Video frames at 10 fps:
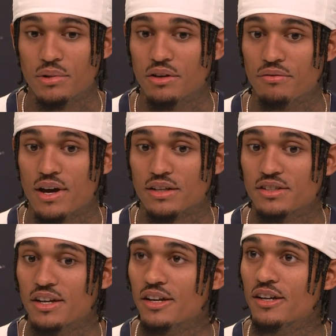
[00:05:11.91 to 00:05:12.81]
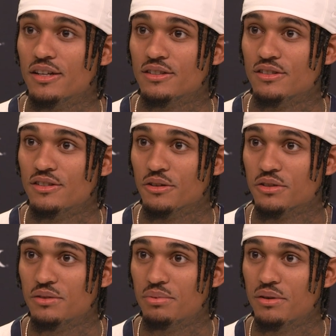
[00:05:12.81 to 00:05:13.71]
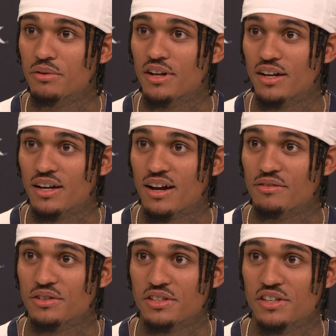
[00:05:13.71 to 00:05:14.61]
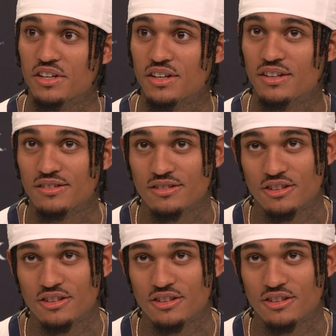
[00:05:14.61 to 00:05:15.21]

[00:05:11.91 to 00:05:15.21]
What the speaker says: being vaccinated, you know, see people that I haven't seen in